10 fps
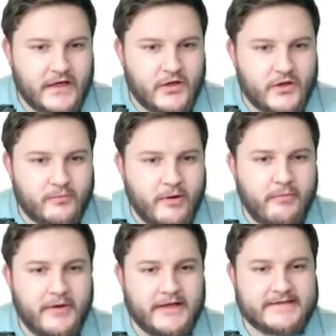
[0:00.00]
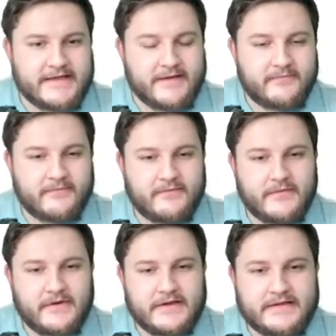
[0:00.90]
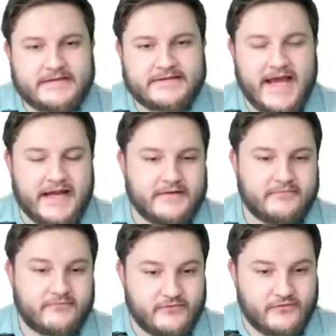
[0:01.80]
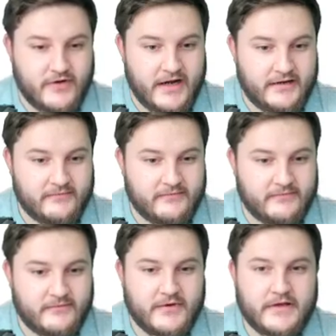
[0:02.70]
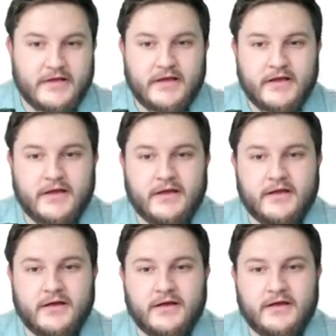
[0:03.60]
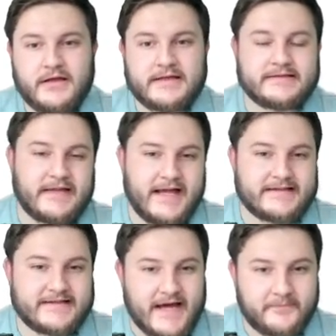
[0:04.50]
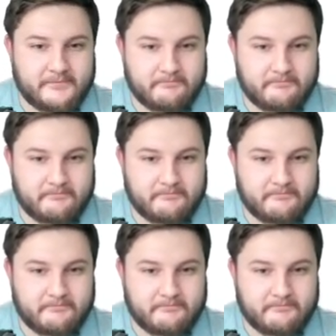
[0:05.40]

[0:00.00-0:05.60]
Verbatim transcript: the probability that Z right uh, is less than